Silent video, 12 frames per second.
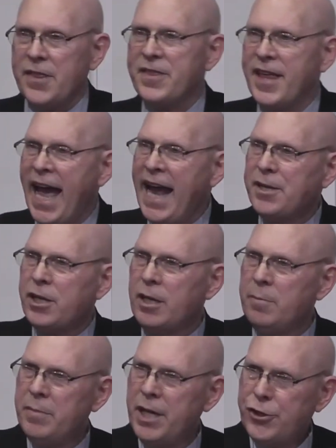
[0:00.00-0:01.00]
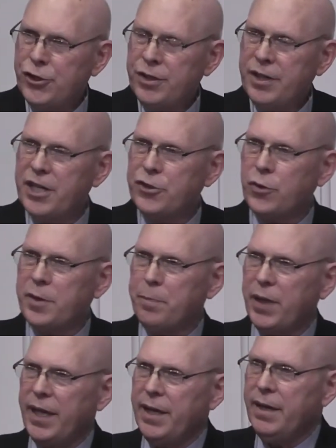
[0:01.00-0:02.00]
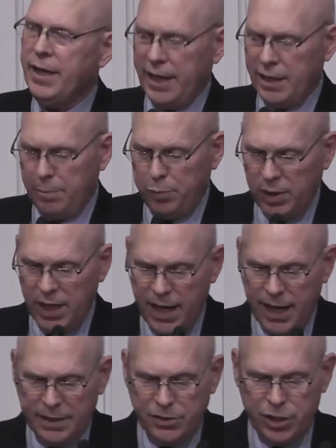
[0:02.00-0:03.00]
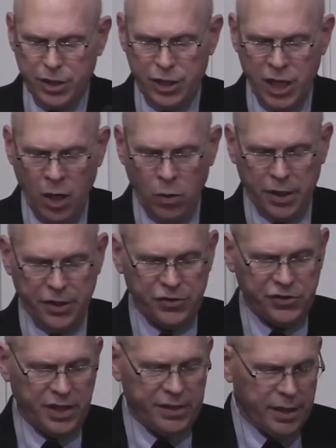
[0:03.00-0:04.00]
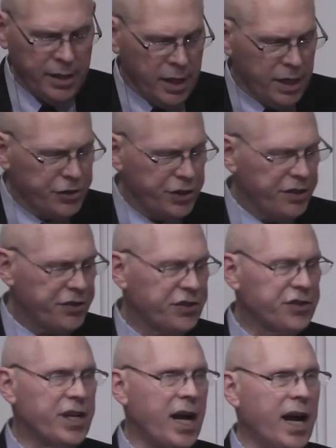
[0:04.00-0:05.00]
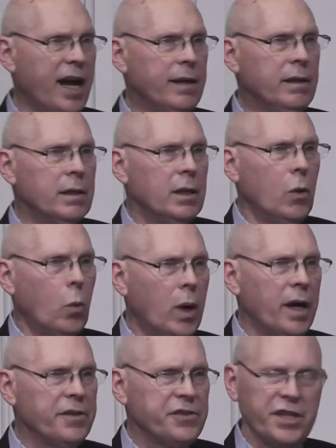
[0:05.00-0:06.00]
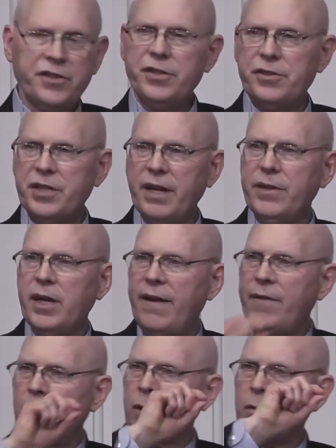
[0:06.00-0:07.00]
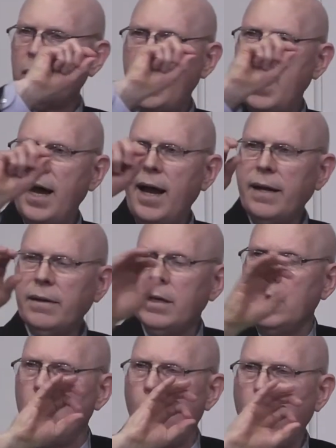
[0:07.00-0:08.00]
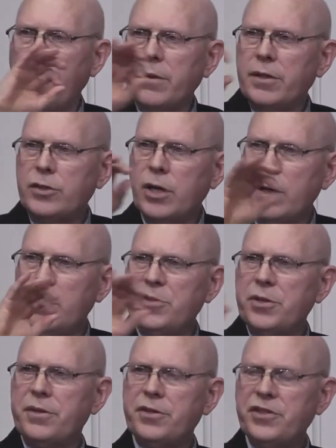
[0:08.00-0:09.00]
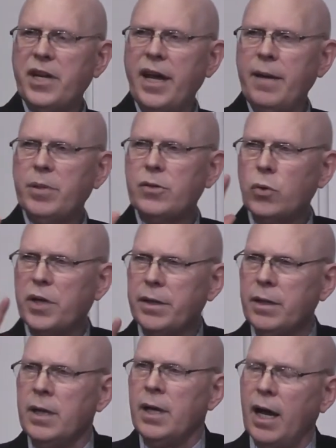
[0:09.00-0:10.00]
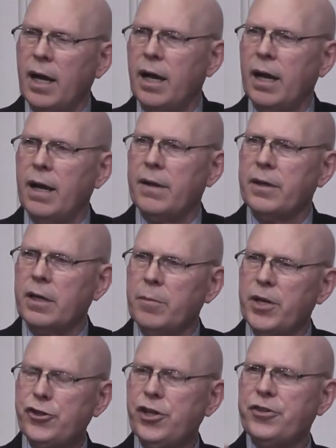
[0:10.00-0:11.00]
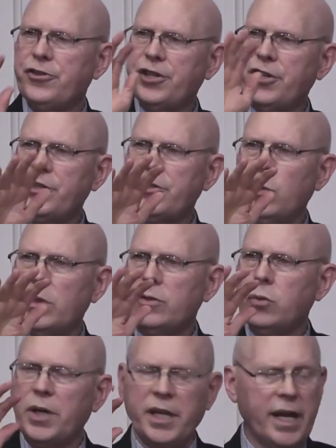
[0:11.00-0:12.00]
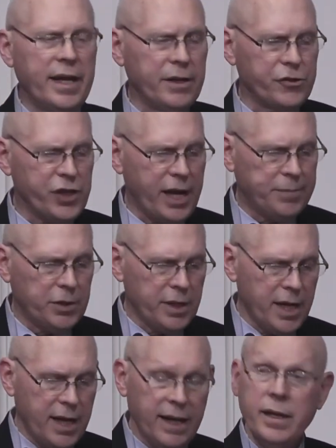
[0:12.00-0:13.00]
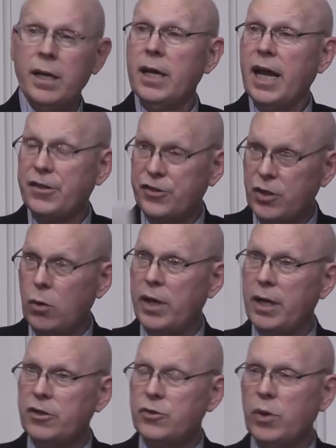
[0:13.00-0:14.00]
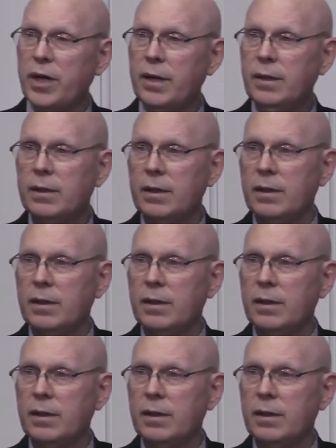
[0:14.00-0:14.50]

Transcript: That commission is repeated and applied to Noah. You see there, Genesis 9, 1, 6, and 7. I've underlined where the terms are the same between uh, the commission in Genesis 1:28 and chapter 9, and so elsewhere.